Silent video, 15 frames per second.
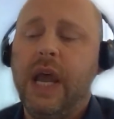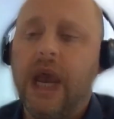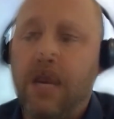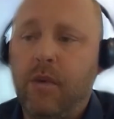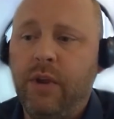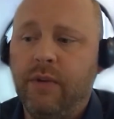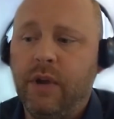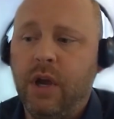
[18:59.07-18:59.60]
Uh,
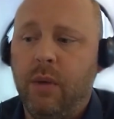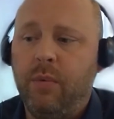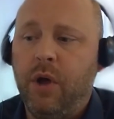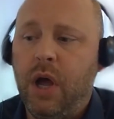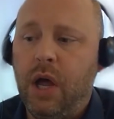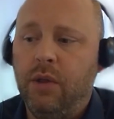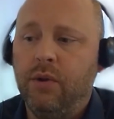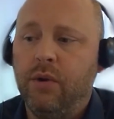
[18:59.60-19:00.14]
we have a couple
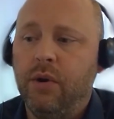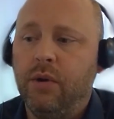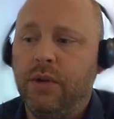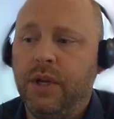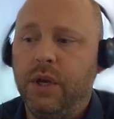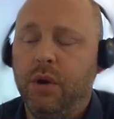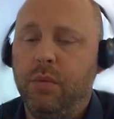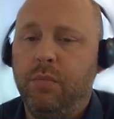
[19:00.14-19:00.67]
other,
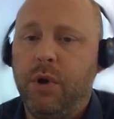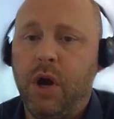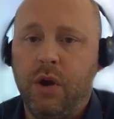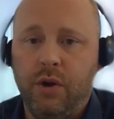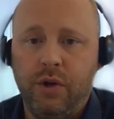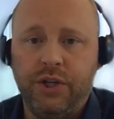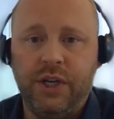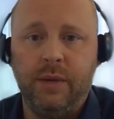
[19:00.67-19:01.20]
you know,
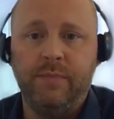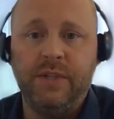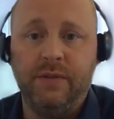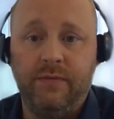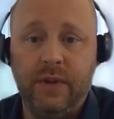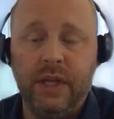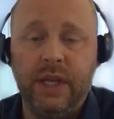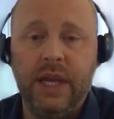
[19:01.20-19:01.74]
partnerships
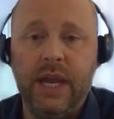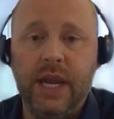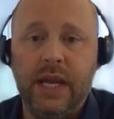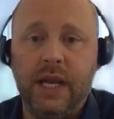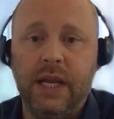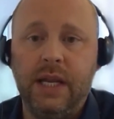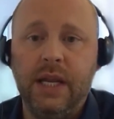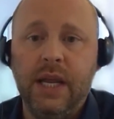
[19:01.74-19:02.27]

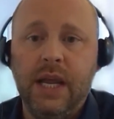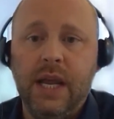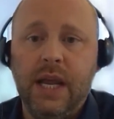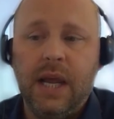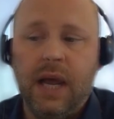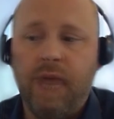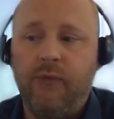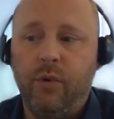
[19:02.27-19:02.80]
affiliated
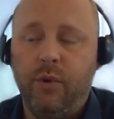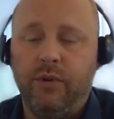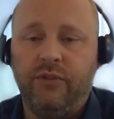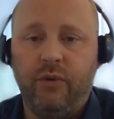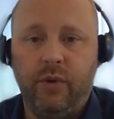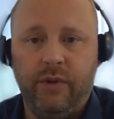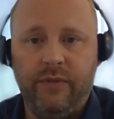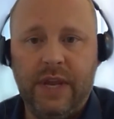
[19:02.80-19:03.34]
uh, for
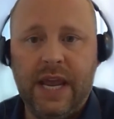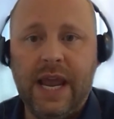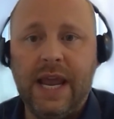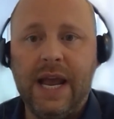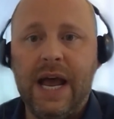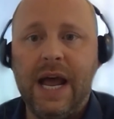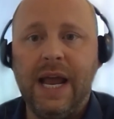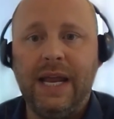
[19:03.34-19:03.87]
sort of the
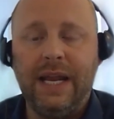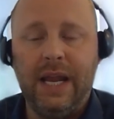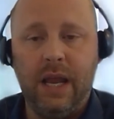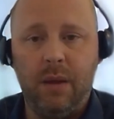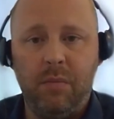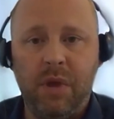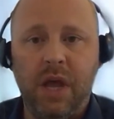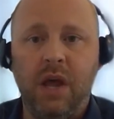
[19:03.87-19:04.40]
AI and
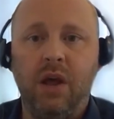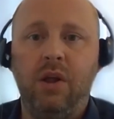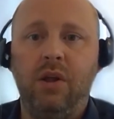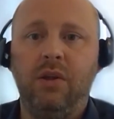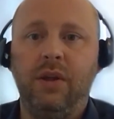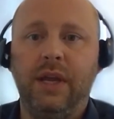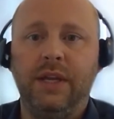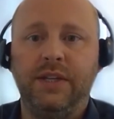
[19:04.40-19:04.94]

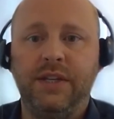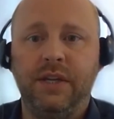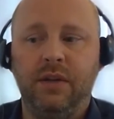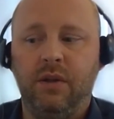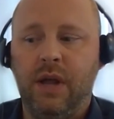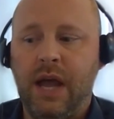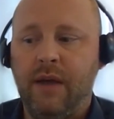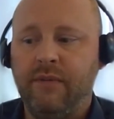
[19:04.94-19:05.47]
ML
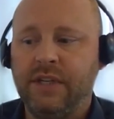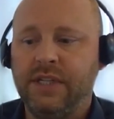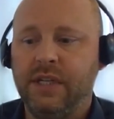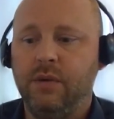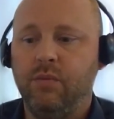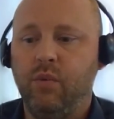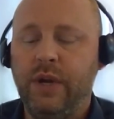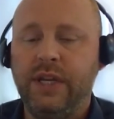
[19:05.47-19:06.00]
until
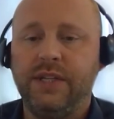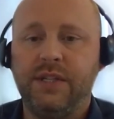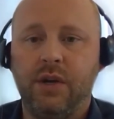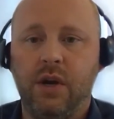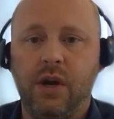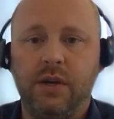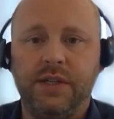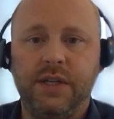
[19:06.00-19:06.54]
obviously we
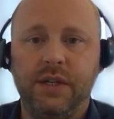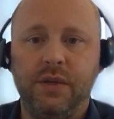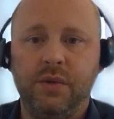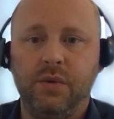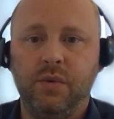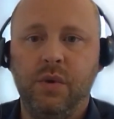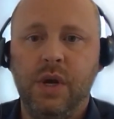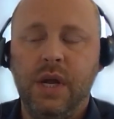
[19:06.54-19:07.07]
start
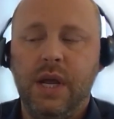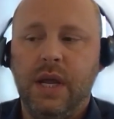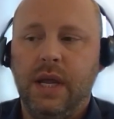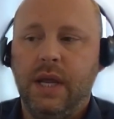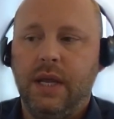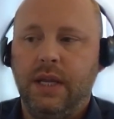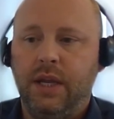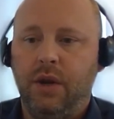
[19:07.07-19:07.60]
to
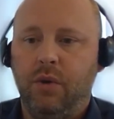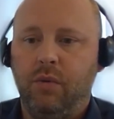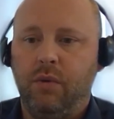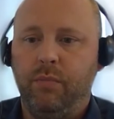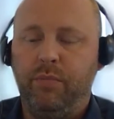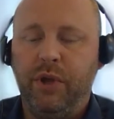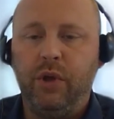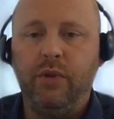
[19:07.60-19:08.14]
you know
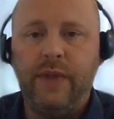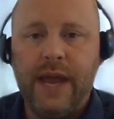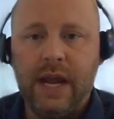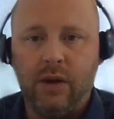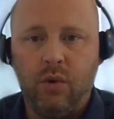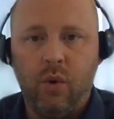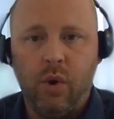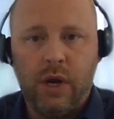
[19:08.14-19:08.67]
build
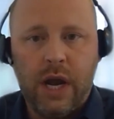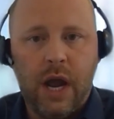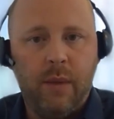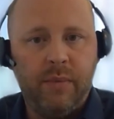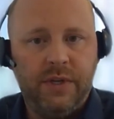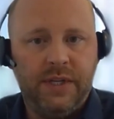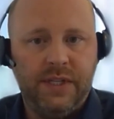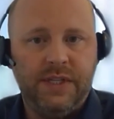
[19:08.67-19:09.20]
that core
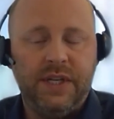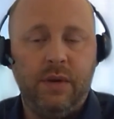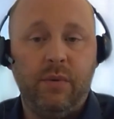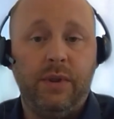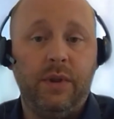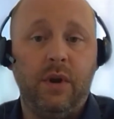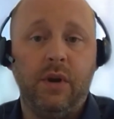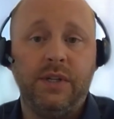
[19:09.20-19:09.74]
competency
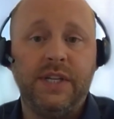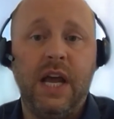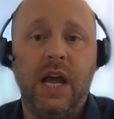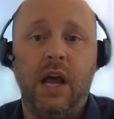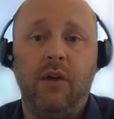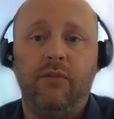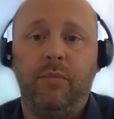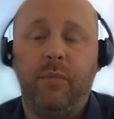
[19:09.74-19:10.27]
within
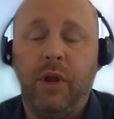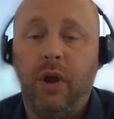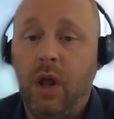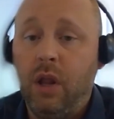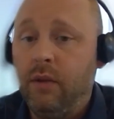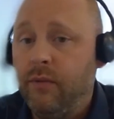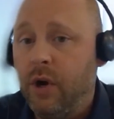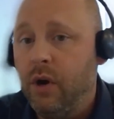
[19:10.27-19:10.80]
ourselves but
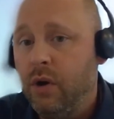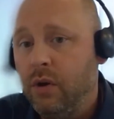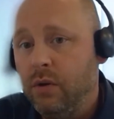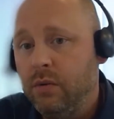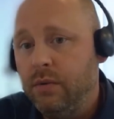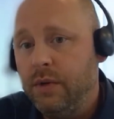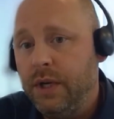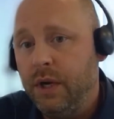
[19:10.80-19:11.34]
all of our
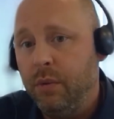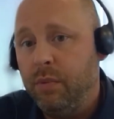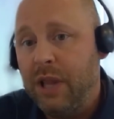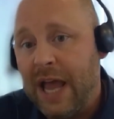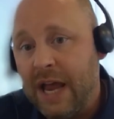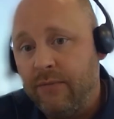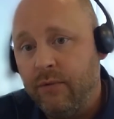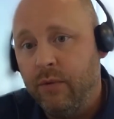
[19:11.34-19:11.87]
own you know
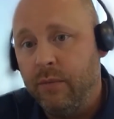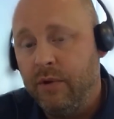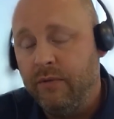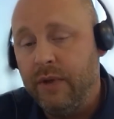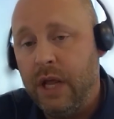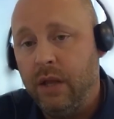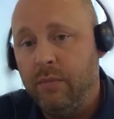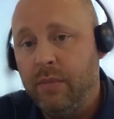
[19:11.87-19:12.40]
platform
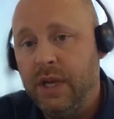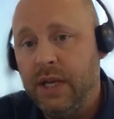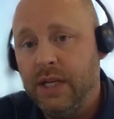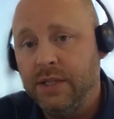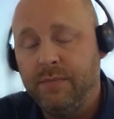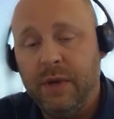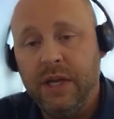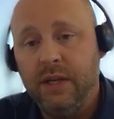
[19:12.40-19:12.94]
development
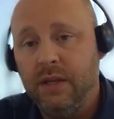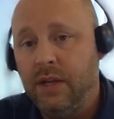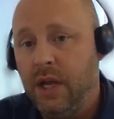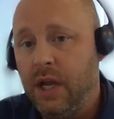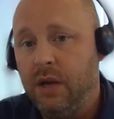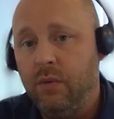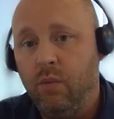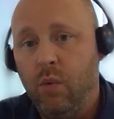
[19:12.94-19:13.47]
has been
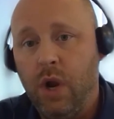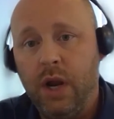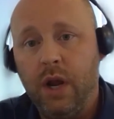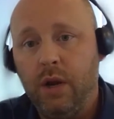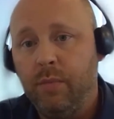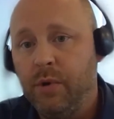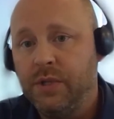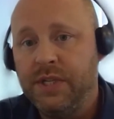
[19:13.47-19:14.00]
done
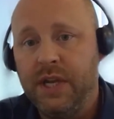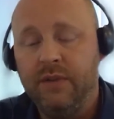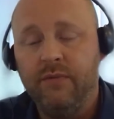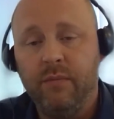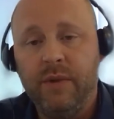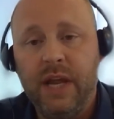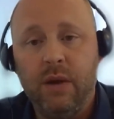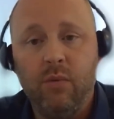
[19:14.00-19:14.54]
100%
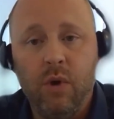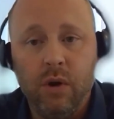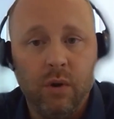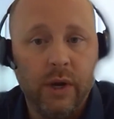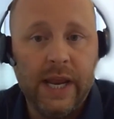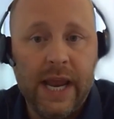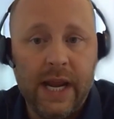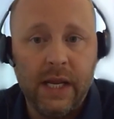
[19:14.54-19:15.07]
from day one
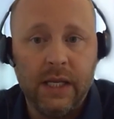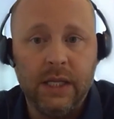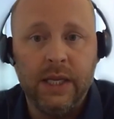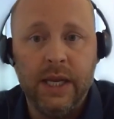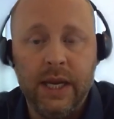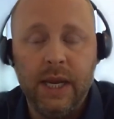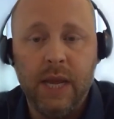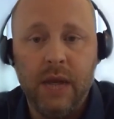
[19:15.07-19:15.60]

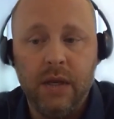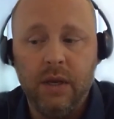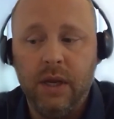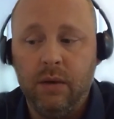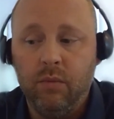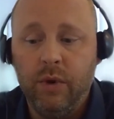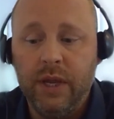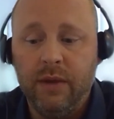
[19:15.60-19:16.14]
organically and
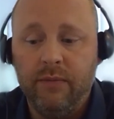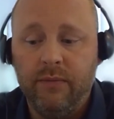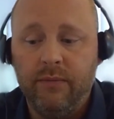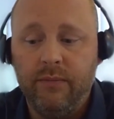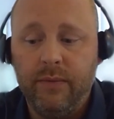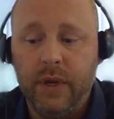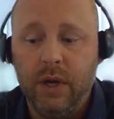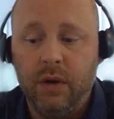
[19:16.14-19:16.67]
and we have
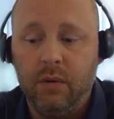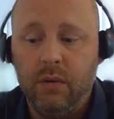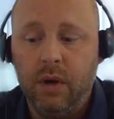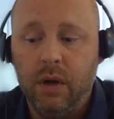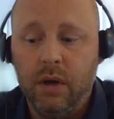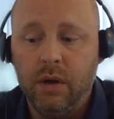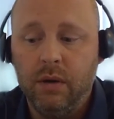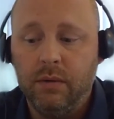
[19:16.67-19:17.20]
you know
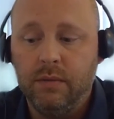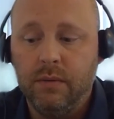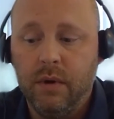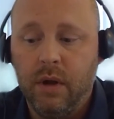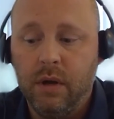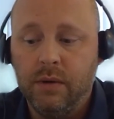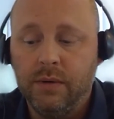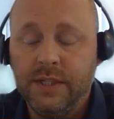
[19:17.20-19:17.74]
our
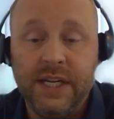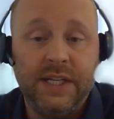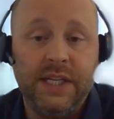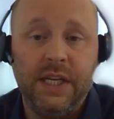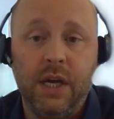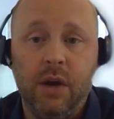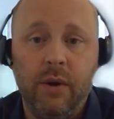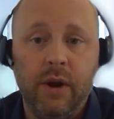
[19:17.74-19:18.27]
our
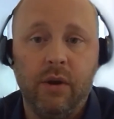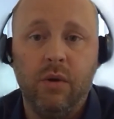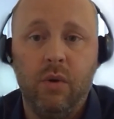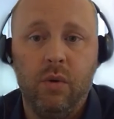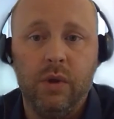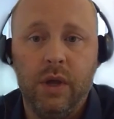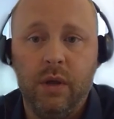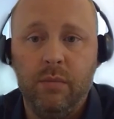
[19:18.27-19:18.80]
cto eric
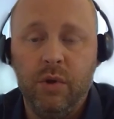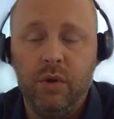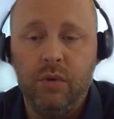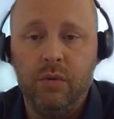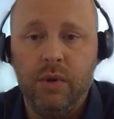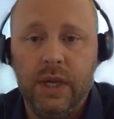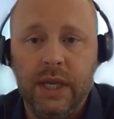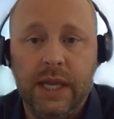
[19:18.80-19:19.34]
holcomb
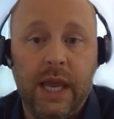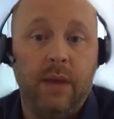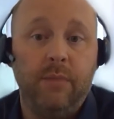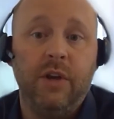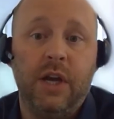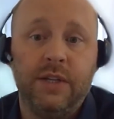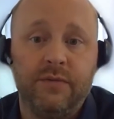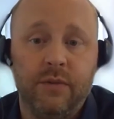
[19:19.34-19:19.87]
who he came to
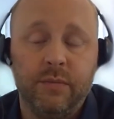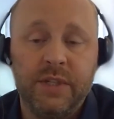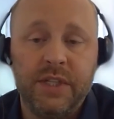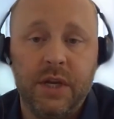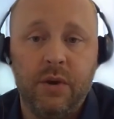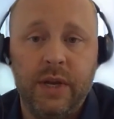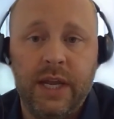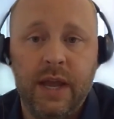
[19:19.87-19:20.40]
us from
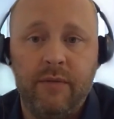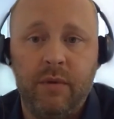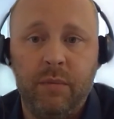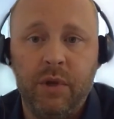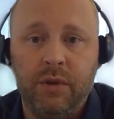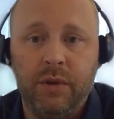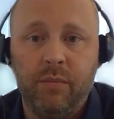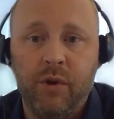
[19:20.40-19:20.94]
sony having
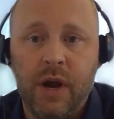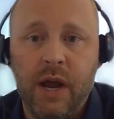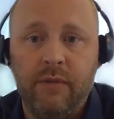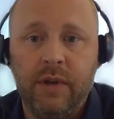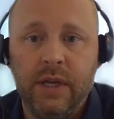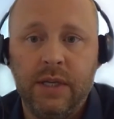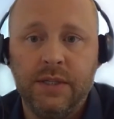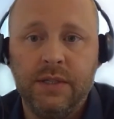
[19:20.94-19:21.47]
built the
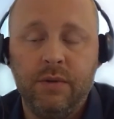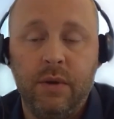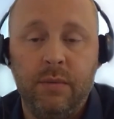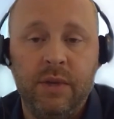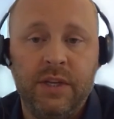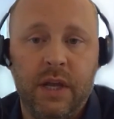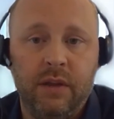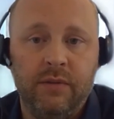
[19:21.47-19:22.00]
Bravia
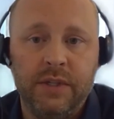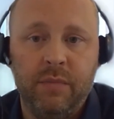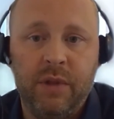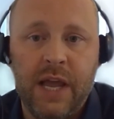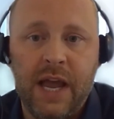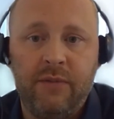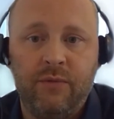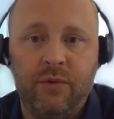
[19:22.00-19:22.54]
streaming television
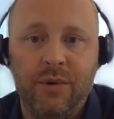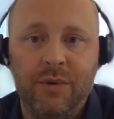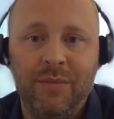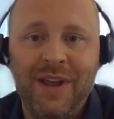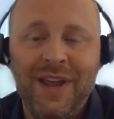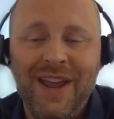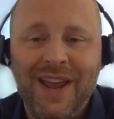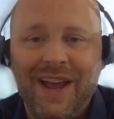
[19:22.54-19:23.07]
platform
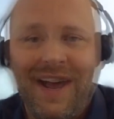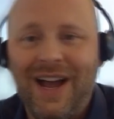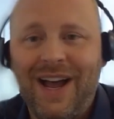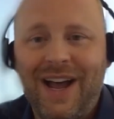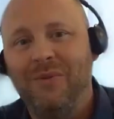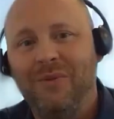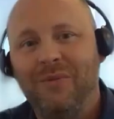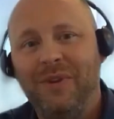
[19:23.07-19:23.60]
uh,
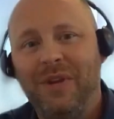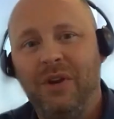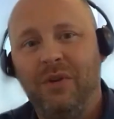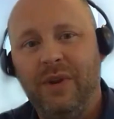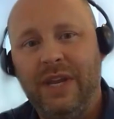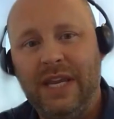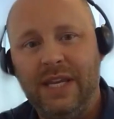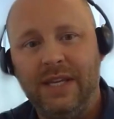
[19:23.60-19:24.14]
so you know
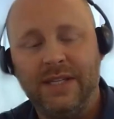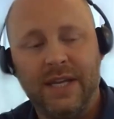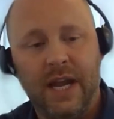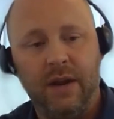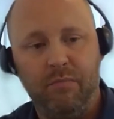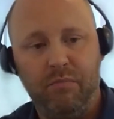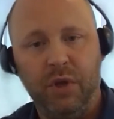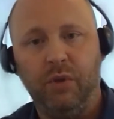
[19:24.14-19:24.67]
he's kind
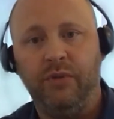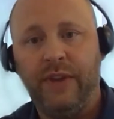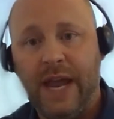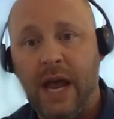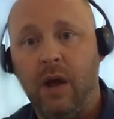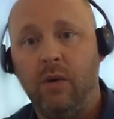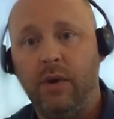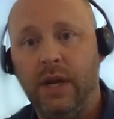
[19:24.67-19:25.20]
of built
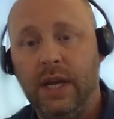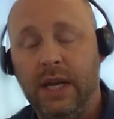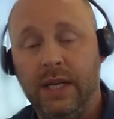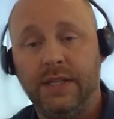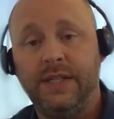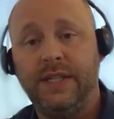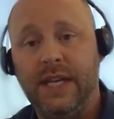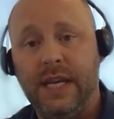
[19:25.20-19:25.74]
out
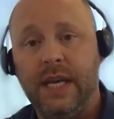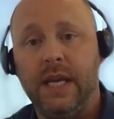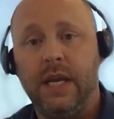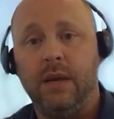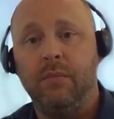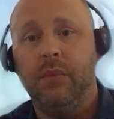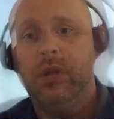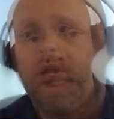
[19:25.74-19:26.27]
his
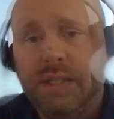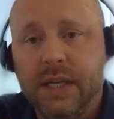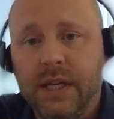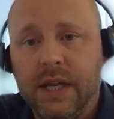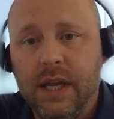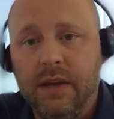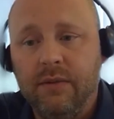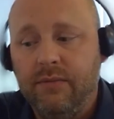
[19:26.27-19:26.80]
team to
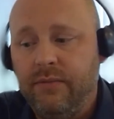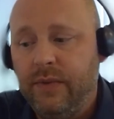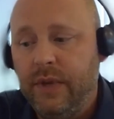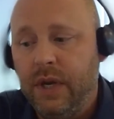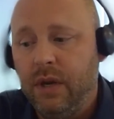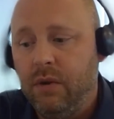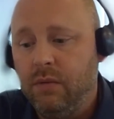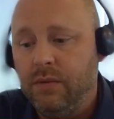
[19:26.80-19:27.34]
give you
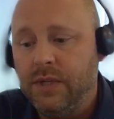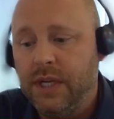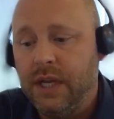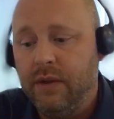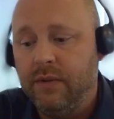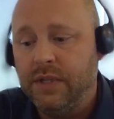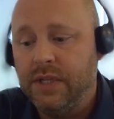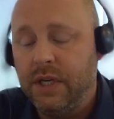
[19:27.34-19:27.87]
know to
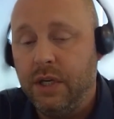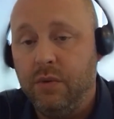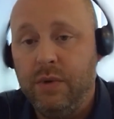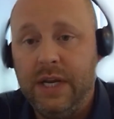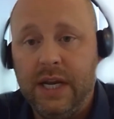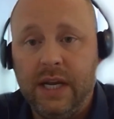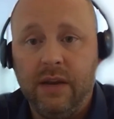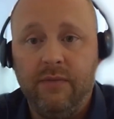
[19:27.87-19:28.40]
give us a
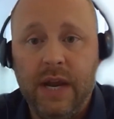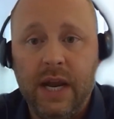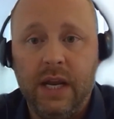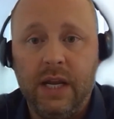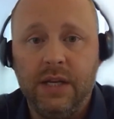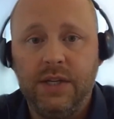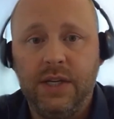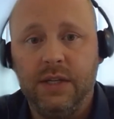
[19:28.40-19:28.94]
unique
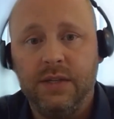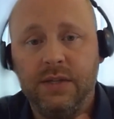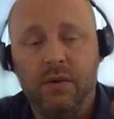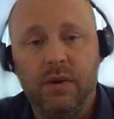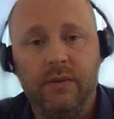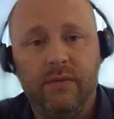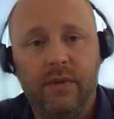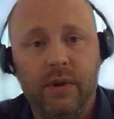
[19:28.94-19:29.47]
advantage and
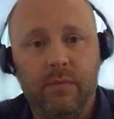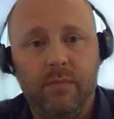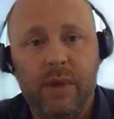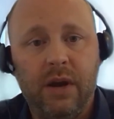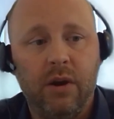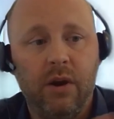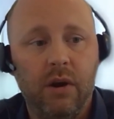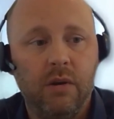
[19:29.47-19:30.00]
sort of a
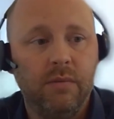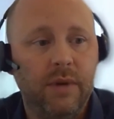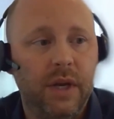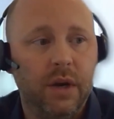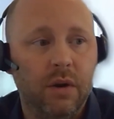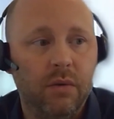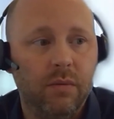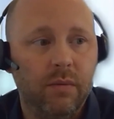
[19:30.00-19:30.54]
better you
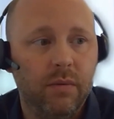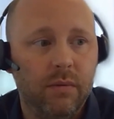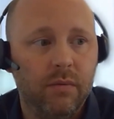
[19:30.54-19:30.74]
know